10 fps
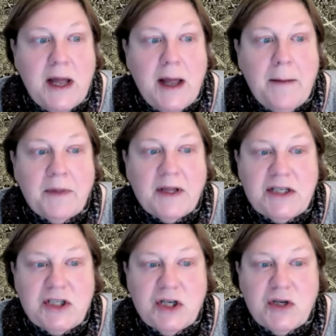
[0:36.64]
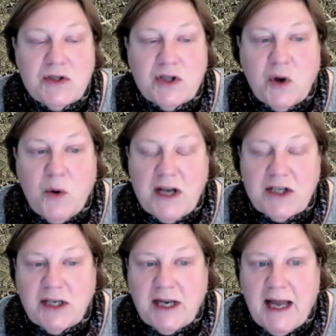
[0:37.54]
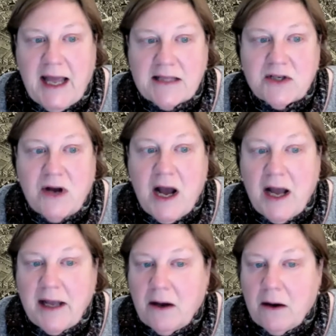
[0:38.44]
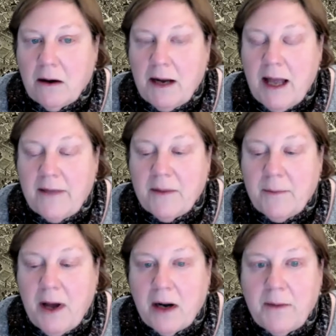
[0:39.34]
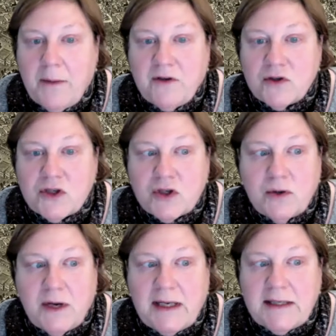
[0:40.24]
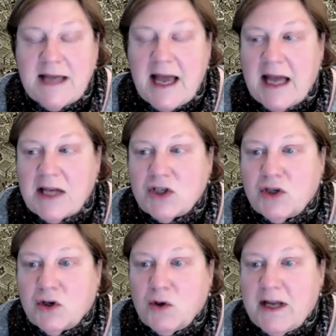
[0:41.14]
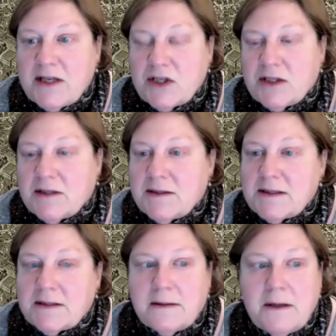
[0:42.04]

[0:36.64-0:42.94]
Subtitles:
Please use the question and answer icon at the bottom of your screen to ask your questions.